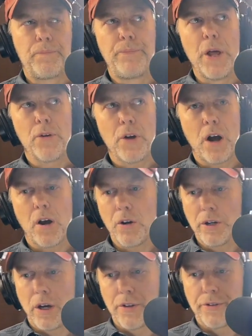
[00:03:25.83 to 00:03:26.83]
there
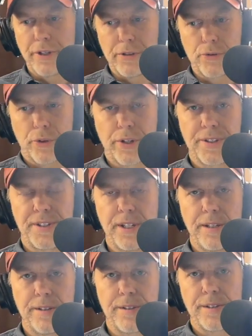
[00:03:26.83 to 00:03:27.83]
are other
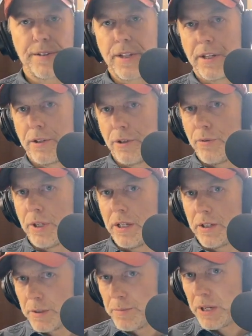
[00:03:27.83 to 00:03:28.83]
intricacies that you
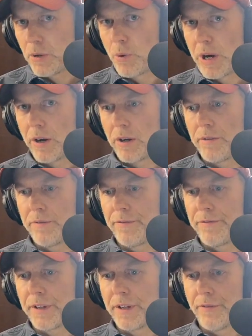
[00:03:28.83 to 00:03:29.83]
need to be aware of
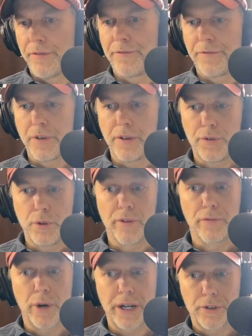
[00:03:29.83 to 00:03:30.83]
if if you
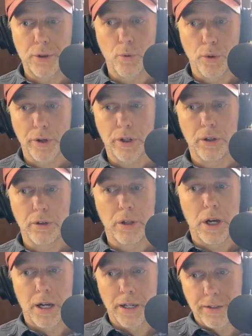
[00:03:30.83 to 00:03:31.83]
have right to work
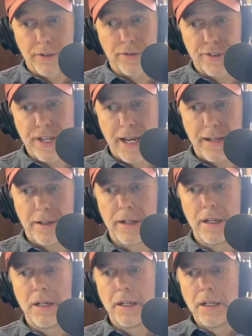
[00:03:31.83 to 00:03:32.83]
law in your state.
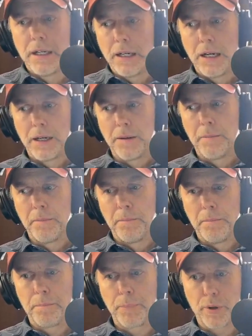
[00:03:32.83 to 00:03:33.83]
Um,
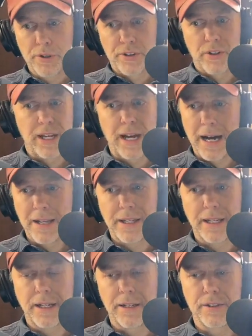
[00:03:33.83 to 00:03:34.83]
personally, I
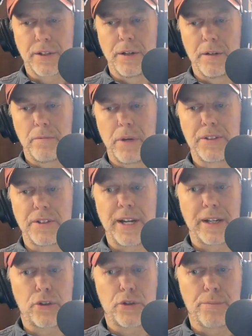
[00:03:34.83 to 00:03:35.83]
think it's a it's an
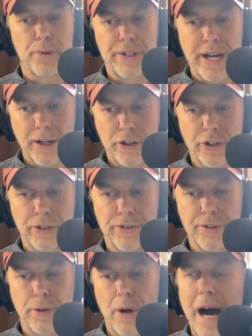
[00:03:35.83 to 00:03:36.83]
extra protection.
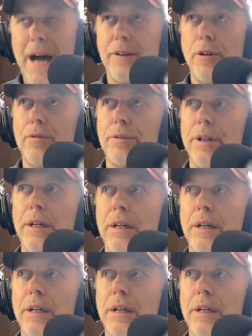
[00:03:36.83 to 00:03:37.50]
So I don't.